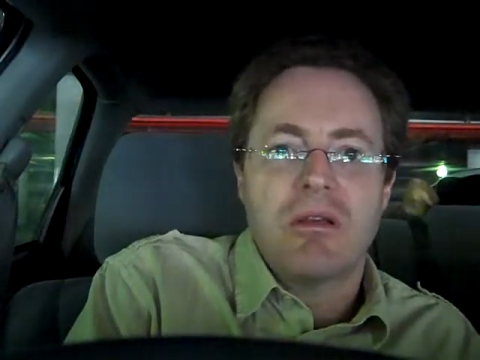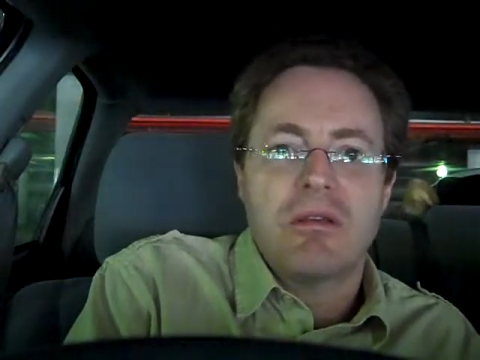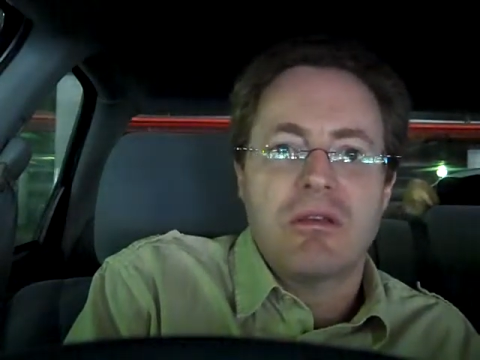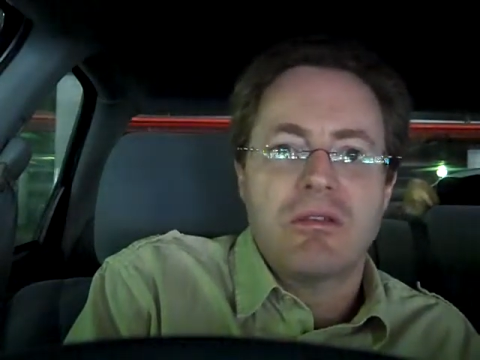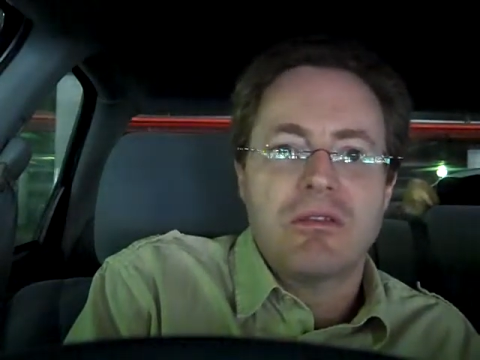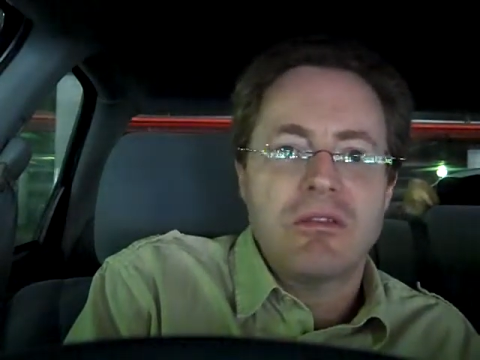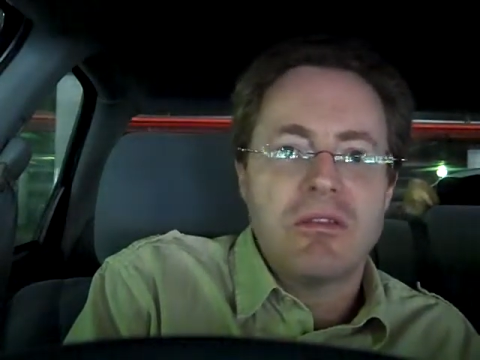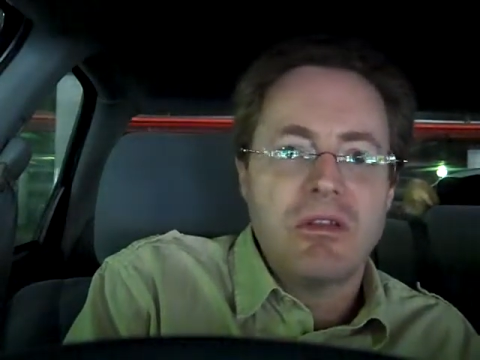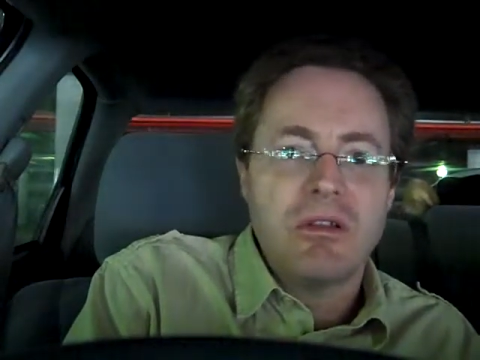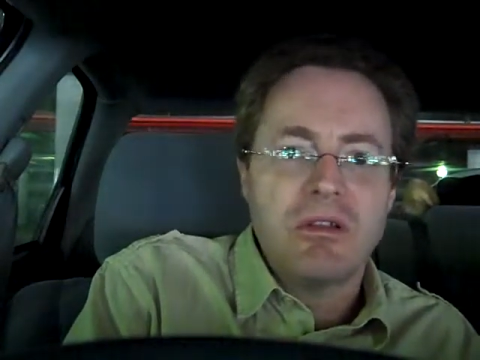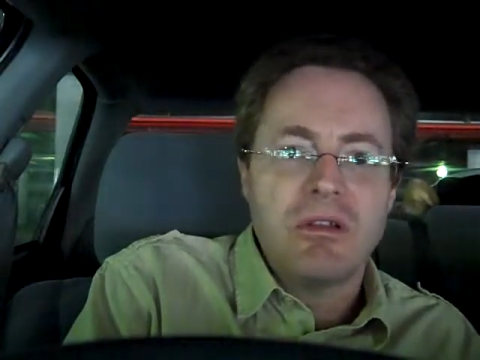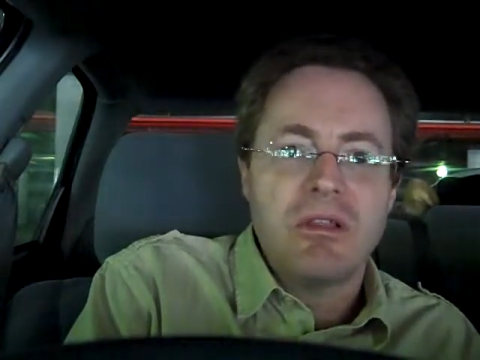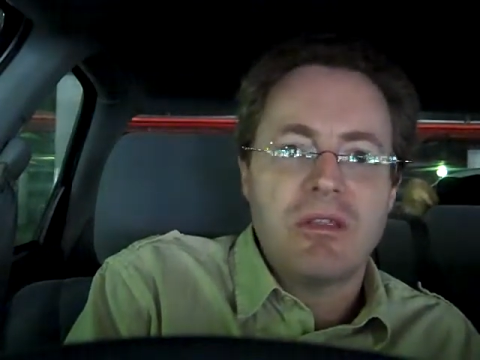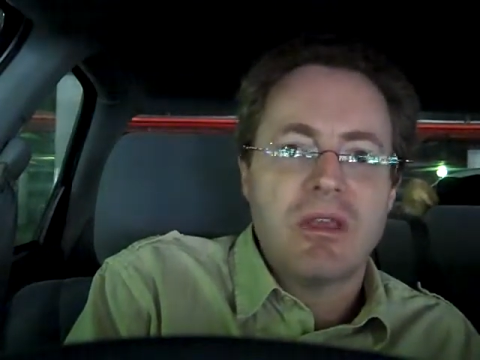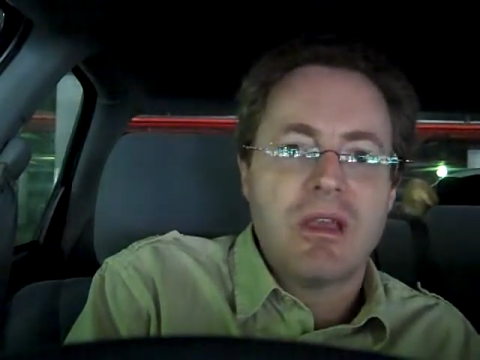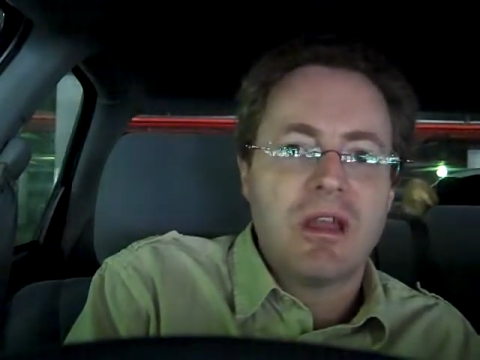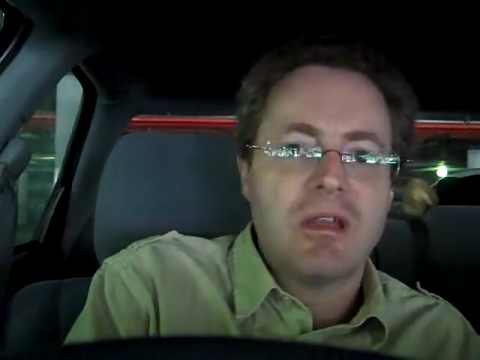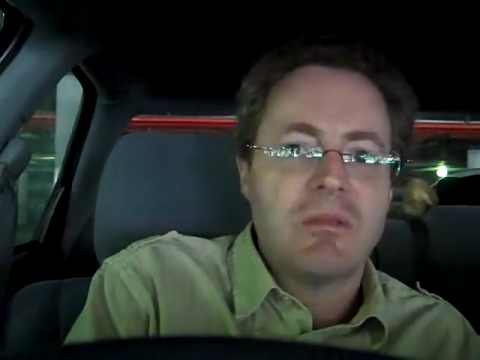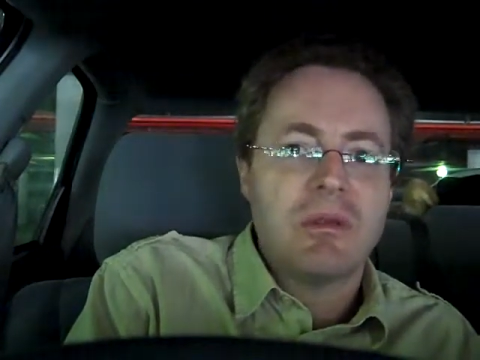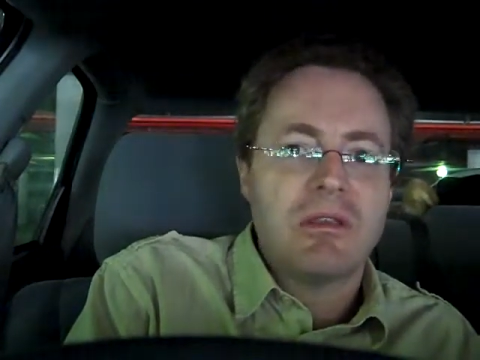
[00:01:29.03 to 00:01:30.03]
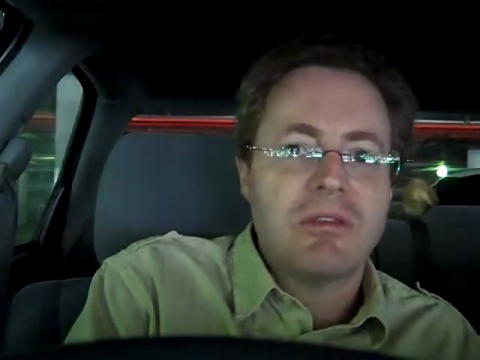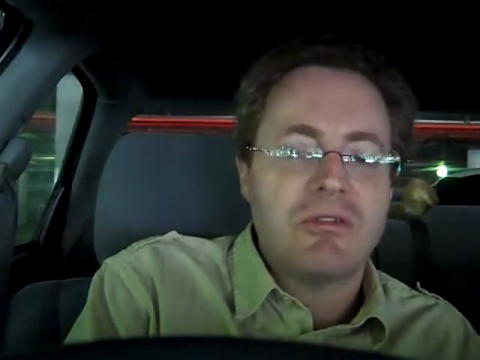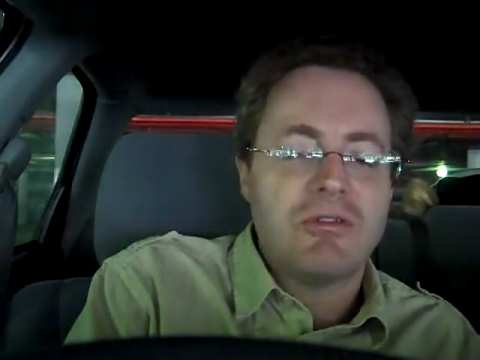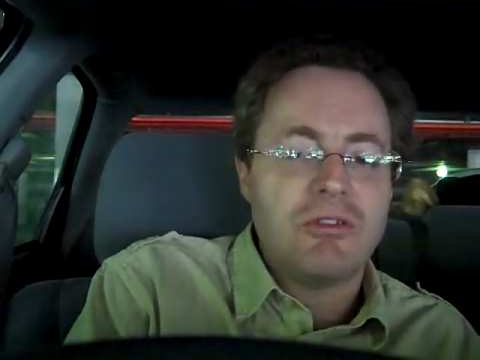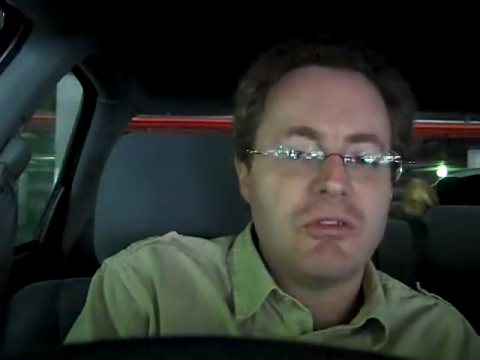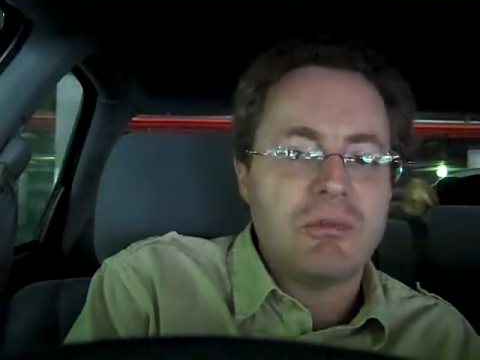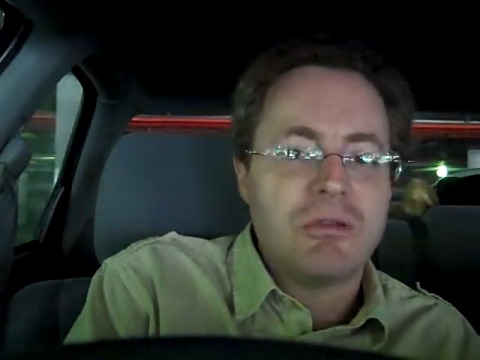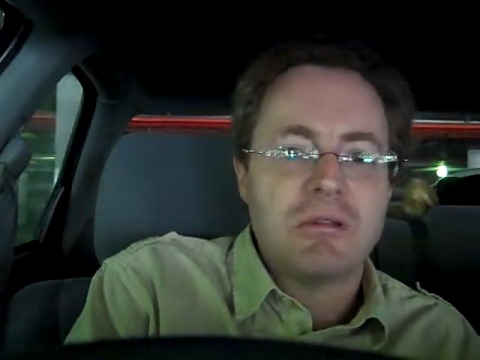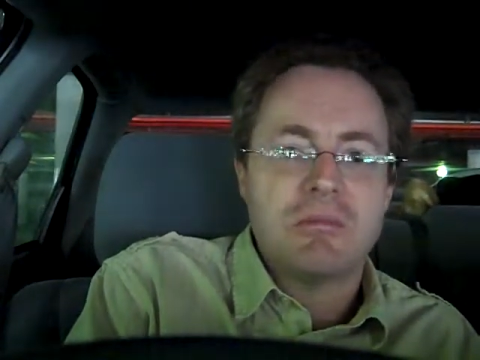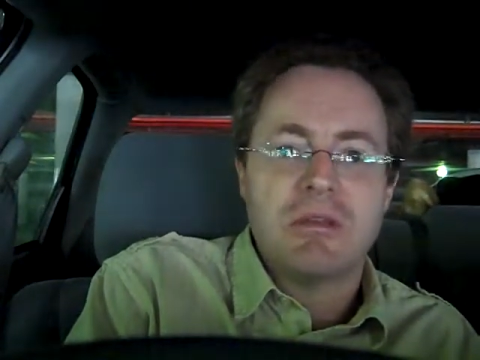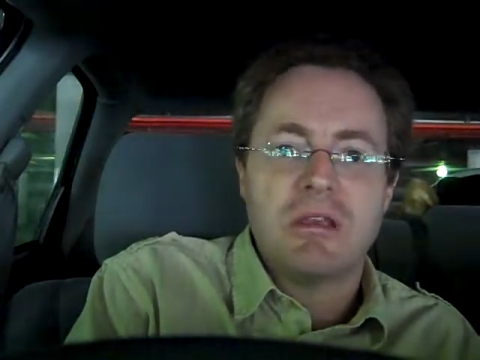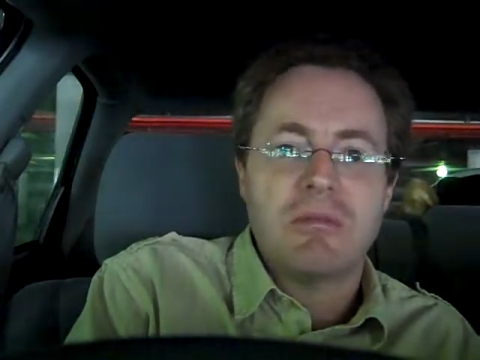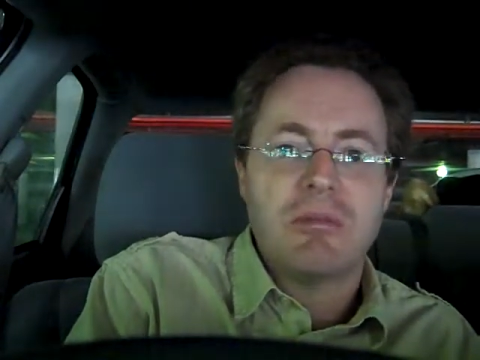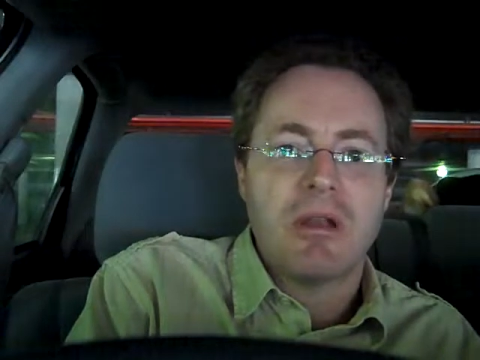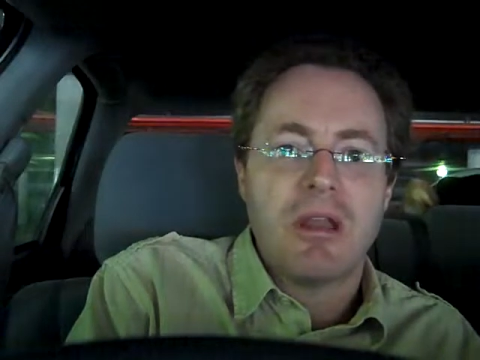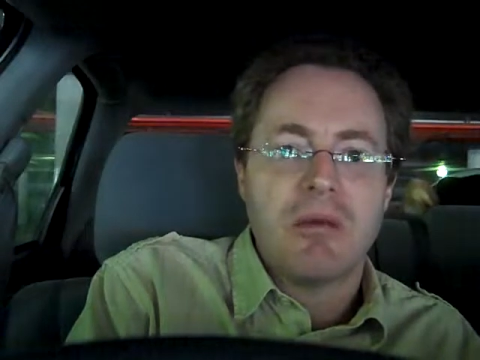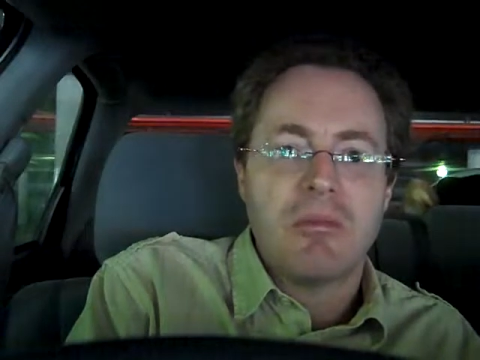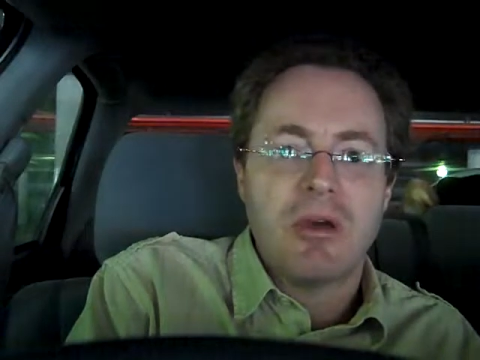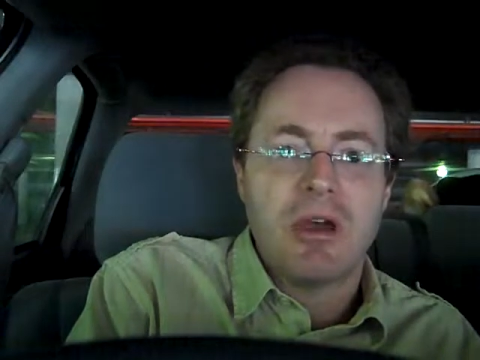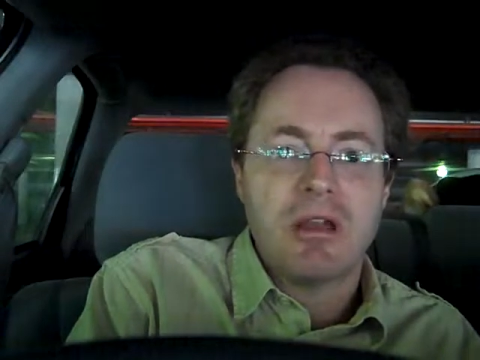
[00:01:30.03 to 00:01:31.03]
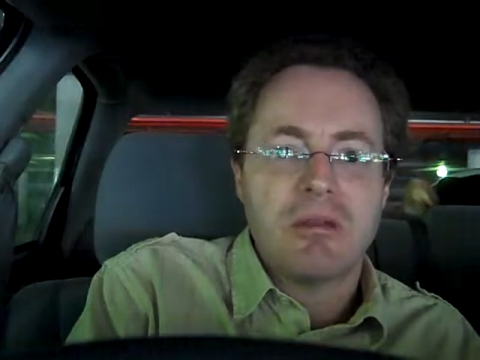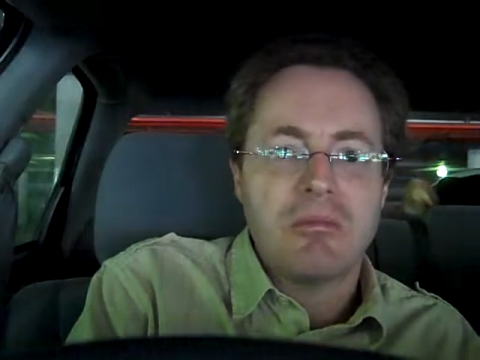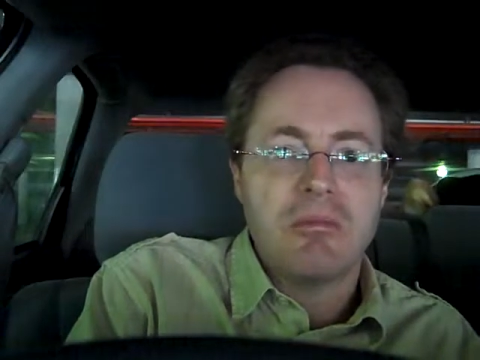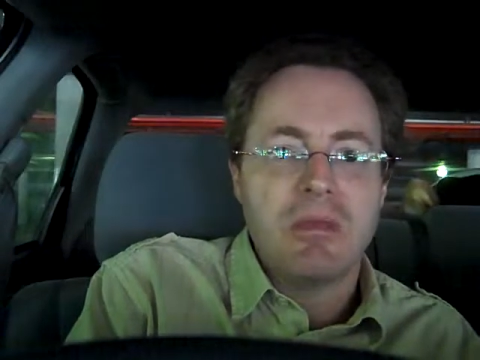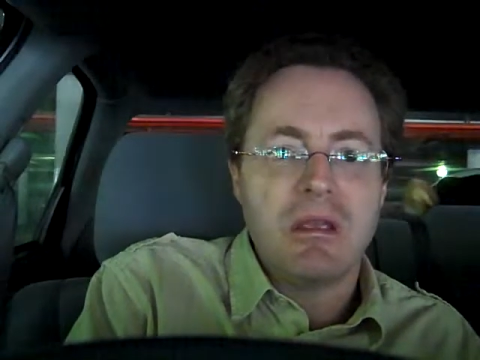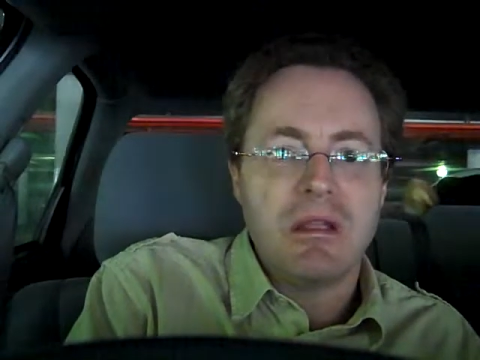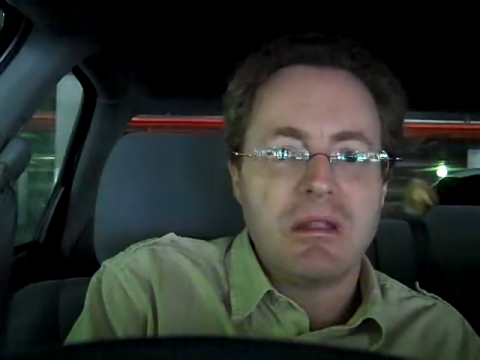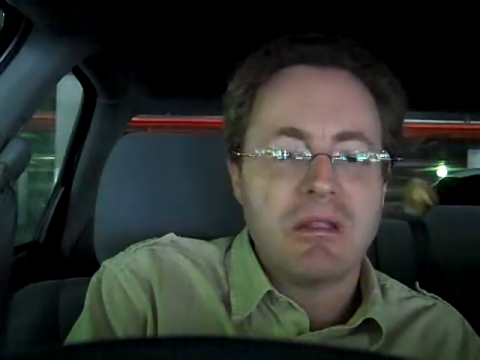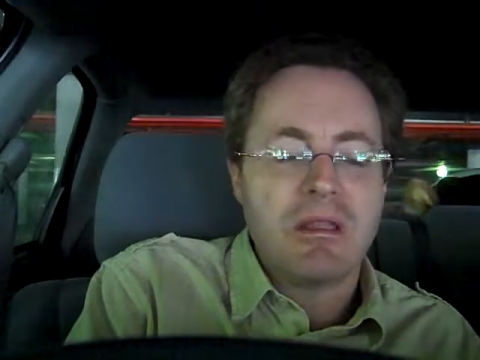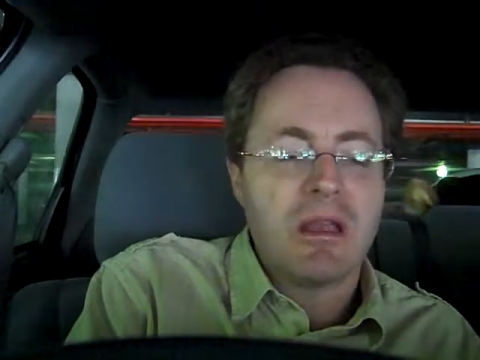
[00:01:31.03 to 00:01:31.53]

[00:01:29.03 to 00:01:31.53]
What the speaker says: certainly they're going to be stupid people I might meet.